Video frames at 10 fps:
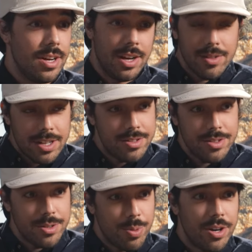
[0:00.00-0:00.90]
Unless
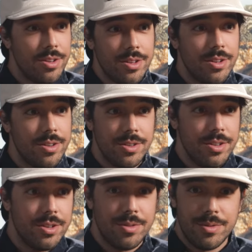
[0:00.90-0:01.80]
you're part of the, you
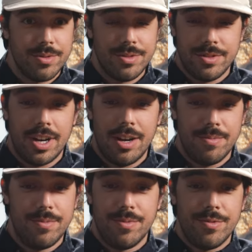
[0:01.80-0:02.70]
know,
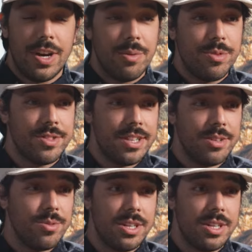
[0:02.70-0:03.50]
top 5% or